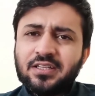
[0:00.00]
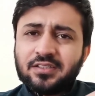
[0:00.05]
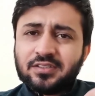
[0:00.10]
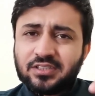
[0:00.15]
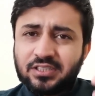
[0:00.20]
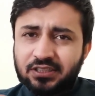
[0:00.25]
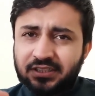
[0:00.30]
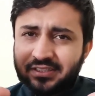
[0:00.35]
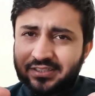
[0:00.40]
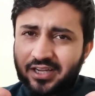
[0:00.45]

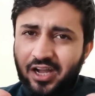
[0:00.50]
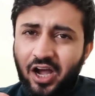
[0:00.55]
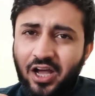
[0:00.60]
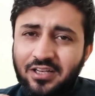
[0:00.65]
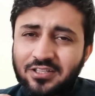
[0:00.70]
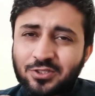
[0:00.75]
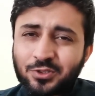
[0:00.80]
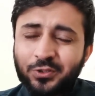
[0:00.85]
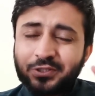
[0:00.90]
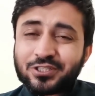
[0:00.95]

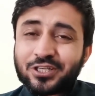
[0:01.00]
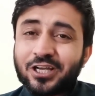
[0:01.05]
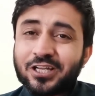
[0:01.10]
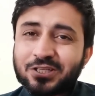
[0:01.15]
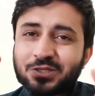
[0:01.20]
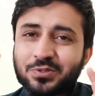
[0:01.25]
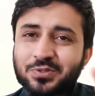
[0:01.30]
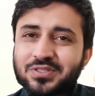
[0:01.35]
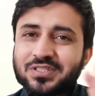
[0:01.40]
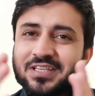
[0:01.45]
It
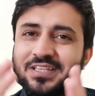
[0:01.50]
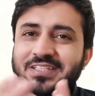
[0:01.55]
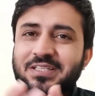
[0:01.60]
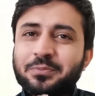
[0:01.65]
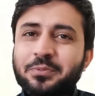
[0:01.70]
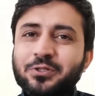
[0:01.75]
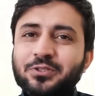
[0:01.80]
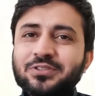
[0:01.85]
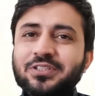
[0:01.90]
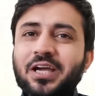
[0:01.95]
also says
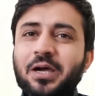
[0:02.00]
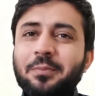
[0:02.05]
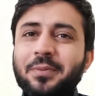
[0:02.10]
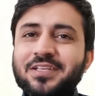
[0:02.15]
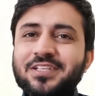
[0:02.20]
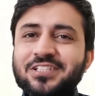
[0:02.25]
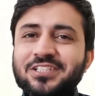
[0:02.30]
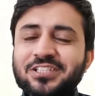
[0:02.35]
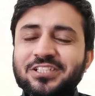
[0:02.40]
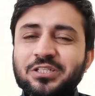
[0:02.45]
about the
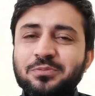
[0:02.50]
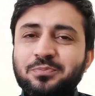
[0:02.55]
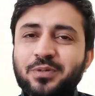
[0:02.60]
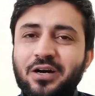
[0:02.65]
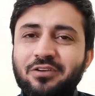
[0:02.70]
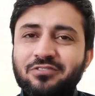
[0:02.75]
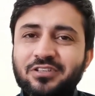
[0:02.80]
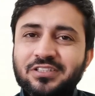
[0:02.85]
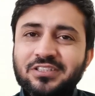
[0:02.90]
imagination power.